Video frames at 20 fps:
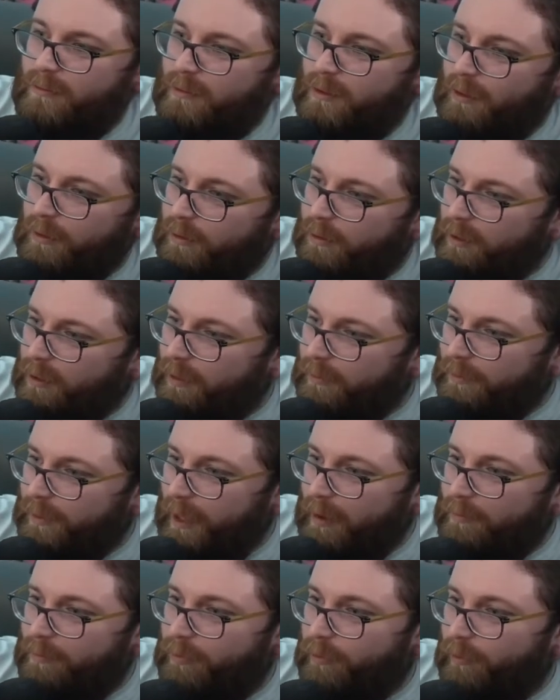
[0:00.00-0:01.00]
I don't think I'm
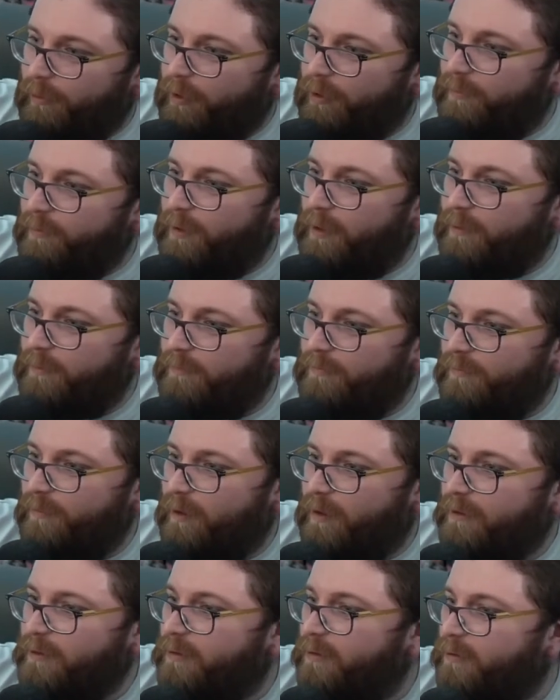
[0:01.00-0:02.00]
that boring when I'm
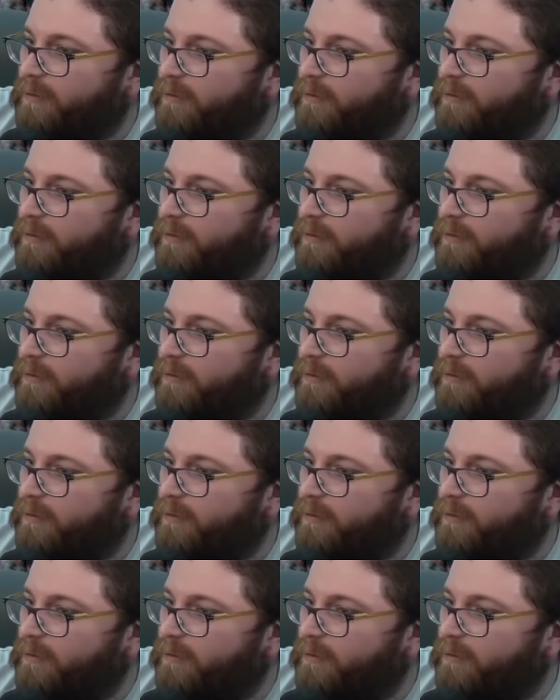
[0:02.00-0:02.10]
drunk.